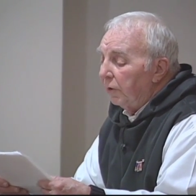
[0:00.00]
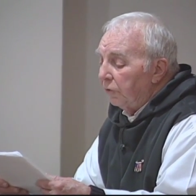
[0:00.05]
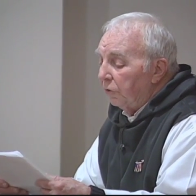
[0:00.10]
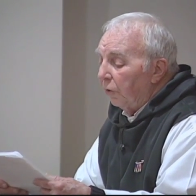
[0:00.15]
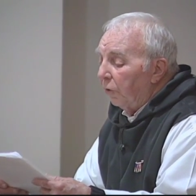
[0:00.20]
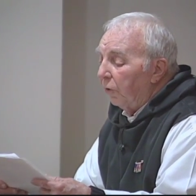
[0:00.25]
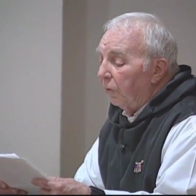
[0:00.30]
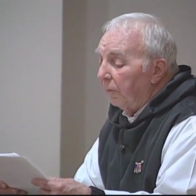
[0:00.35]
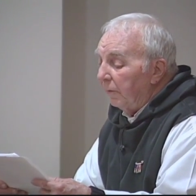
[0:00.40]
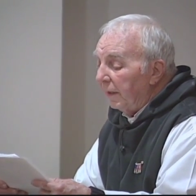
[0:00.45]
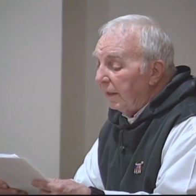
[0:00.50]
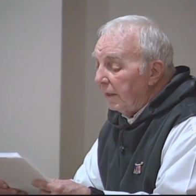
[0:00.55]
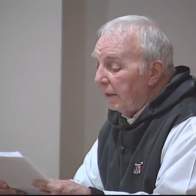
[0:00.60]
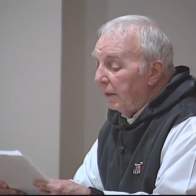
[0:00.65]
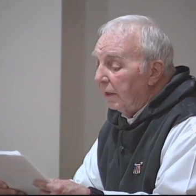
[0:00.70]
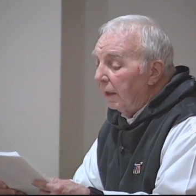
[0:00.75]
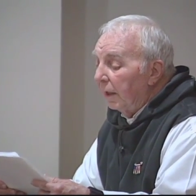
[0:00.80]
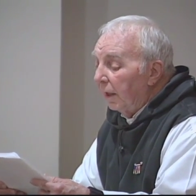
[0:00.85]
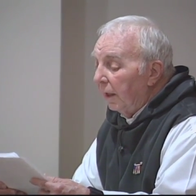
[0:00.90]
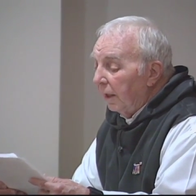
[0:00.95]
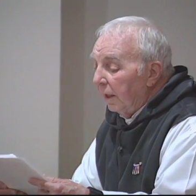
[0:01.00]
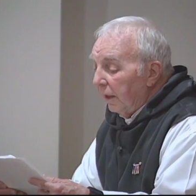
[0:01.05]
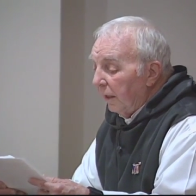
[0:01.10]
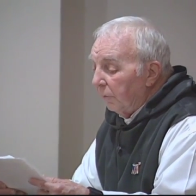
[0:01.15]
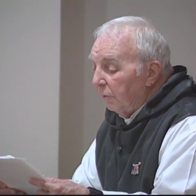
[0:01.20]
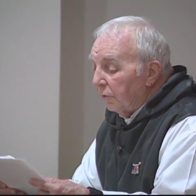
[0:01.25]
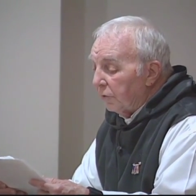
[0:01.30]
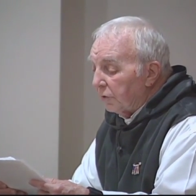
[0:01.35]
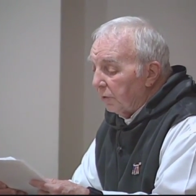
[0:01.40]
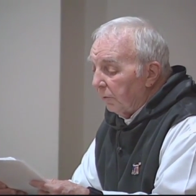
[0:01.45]
told me
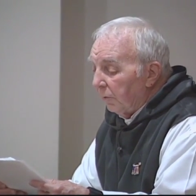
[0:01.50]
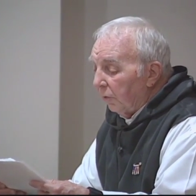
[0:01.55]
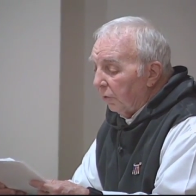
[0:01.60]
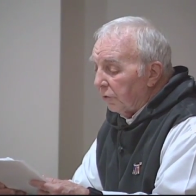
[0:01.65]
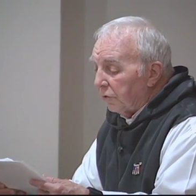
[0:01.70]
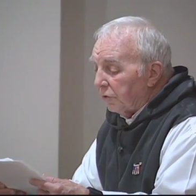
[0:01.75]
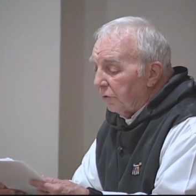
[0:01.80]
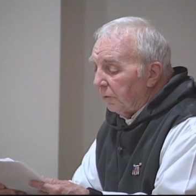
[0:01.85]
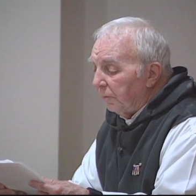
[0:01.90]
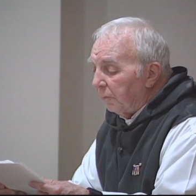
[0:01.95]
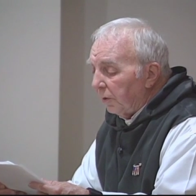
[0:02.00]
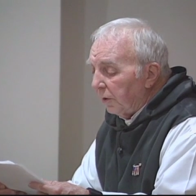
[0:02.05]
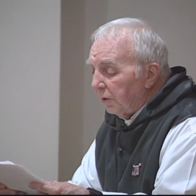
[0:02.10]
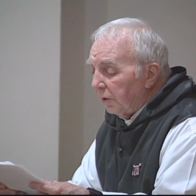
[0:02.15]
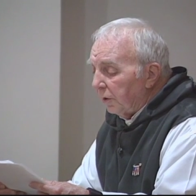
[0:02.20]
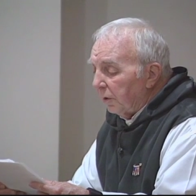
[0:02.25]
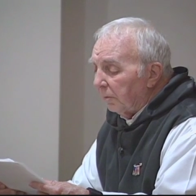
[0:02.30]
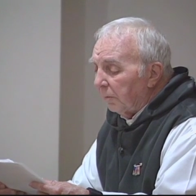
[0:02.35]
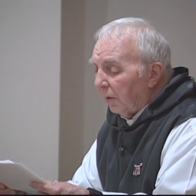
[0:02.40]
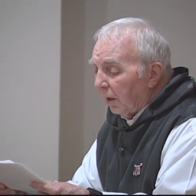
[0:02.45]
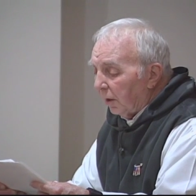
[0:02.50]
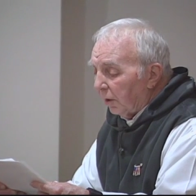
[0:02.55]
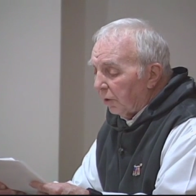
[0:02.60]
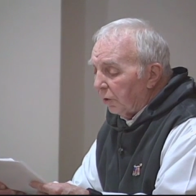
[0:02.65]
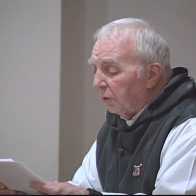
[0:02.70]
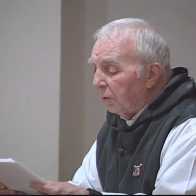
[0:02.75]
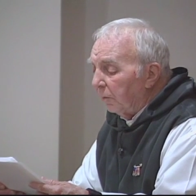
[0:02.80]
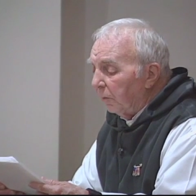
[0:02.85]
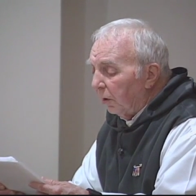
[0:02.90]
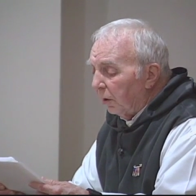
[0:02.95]
he was the most obedient
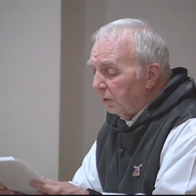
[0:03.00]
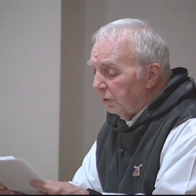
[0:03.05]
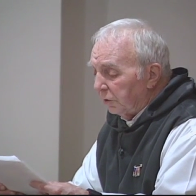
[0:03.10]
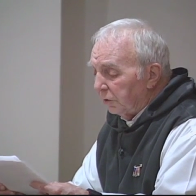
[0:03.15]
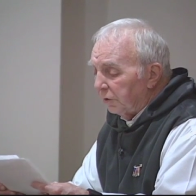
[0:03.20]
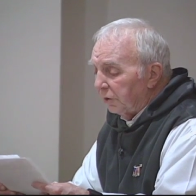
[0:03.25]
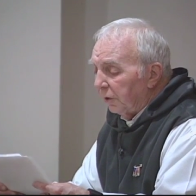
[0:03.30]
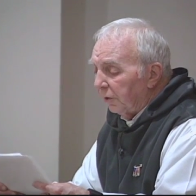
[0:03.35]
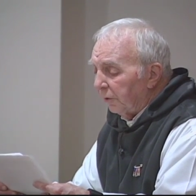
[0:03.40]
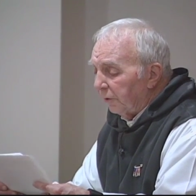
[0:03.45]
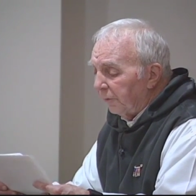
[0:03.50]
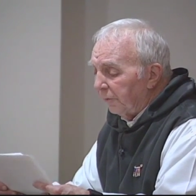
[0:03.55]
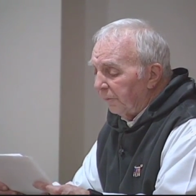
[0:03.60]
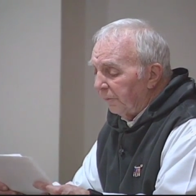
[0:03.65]
monk in the monastery,